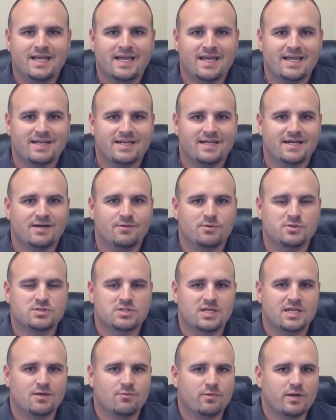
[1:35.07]
And
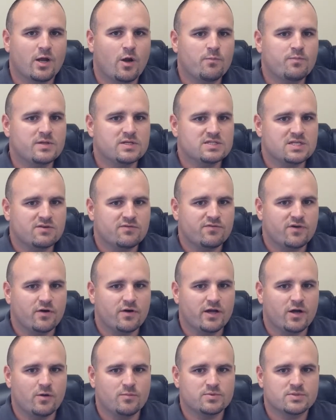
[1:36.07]
once again, we hope this
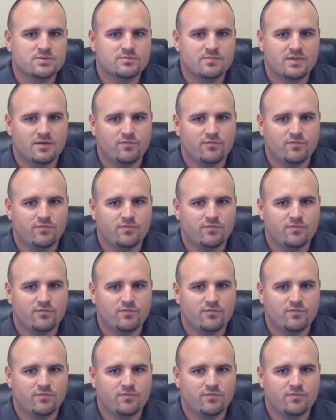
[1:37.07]
info helps.